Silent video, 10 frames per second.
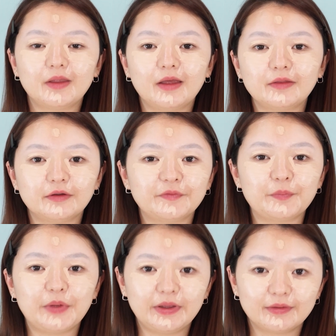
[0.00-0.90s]
And there's
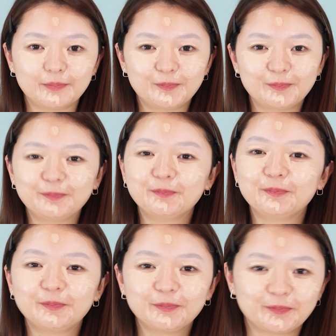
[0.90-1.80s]
me.
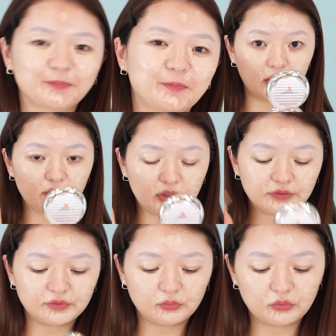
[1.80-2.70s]
And one
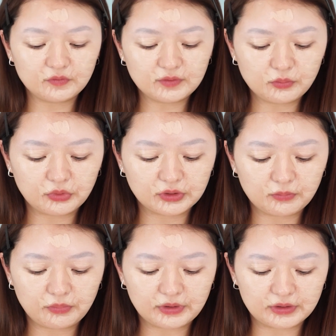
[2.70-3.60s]
of the most
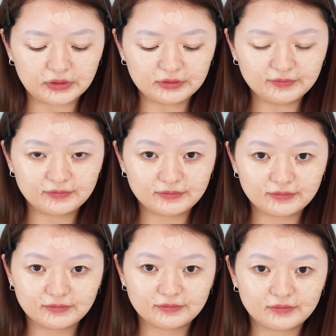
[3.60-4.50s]
important
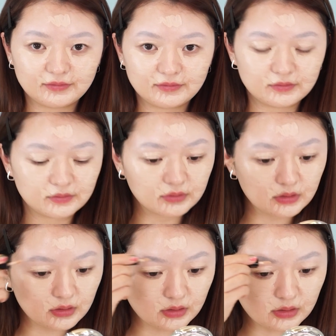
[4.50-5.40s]
parts
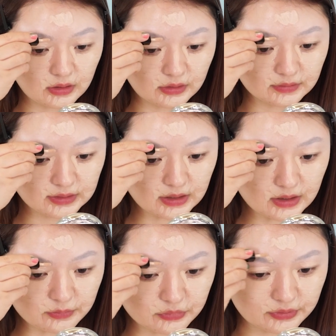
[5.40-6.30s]
are the
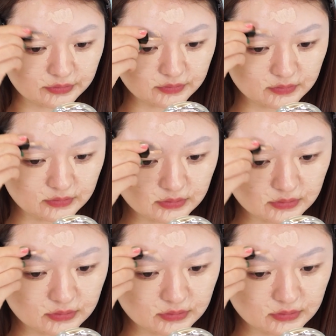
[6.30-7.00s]
eyebrows.